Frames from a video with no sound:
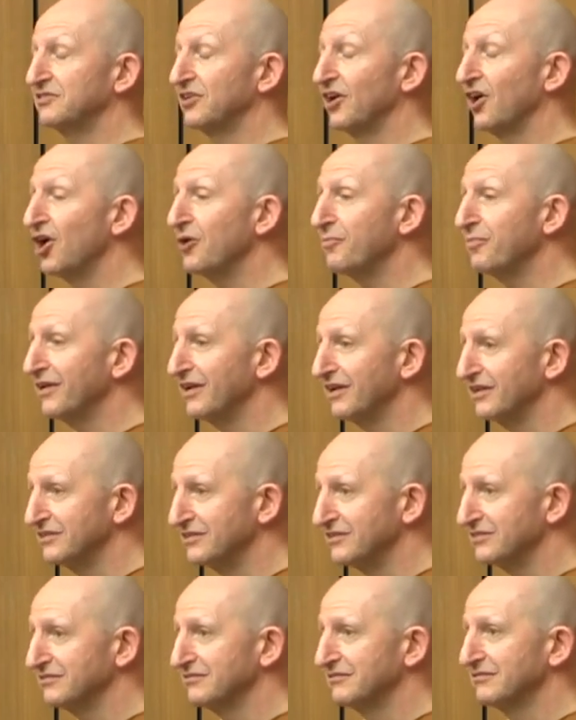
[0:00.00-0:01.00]

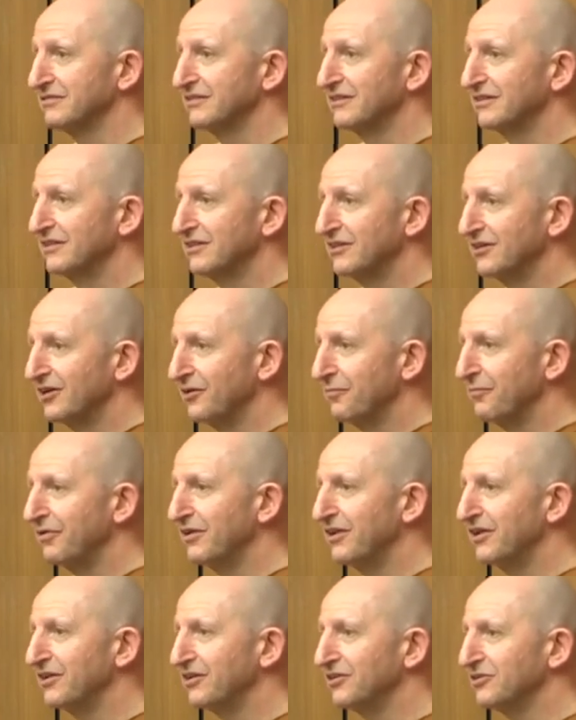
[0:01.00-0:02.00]
turbulent
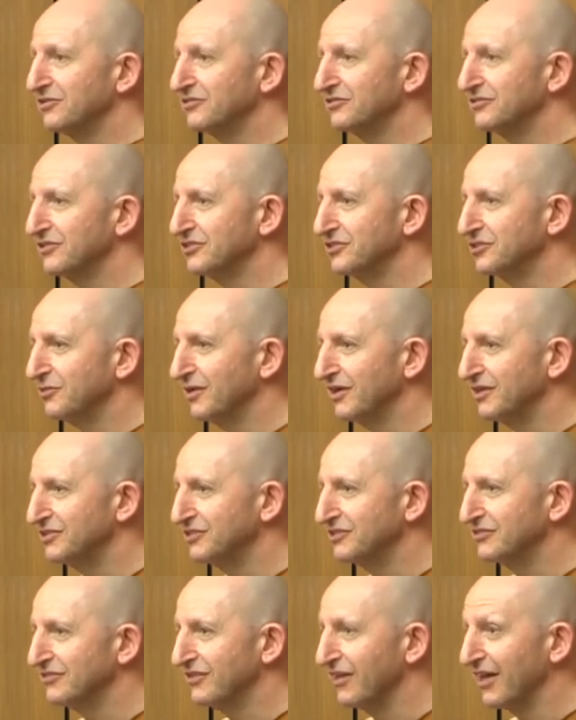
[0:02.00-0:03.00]
political
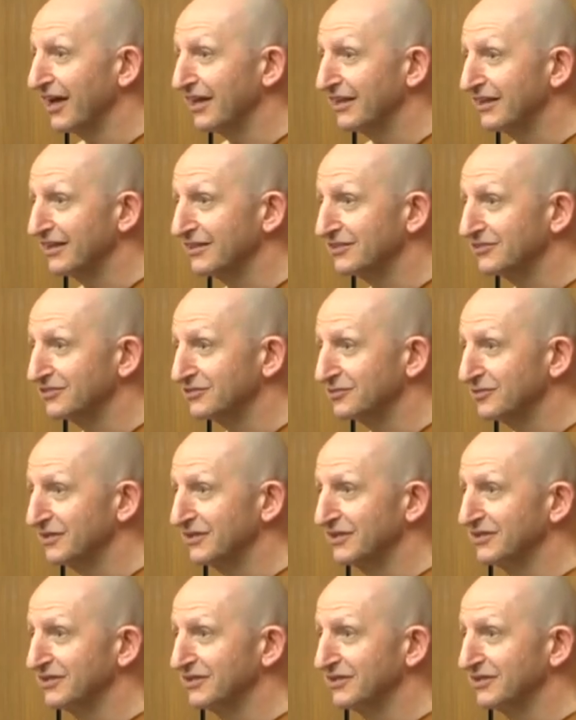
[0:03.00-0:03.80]
situations like this,